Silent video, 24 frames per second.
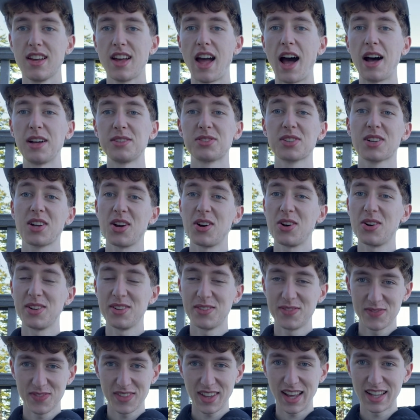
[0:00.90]
How's it
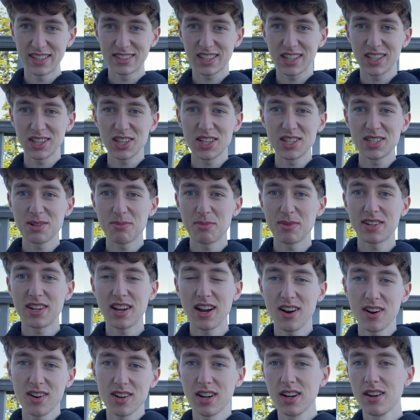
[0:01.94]
going? It's Collegiate
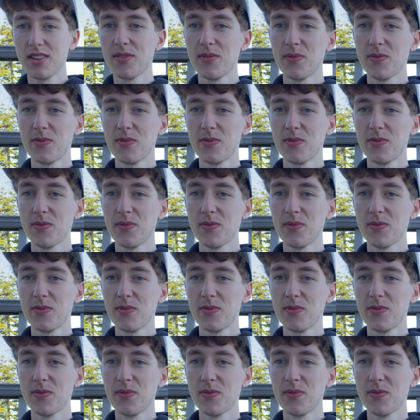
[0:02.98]
Matero here,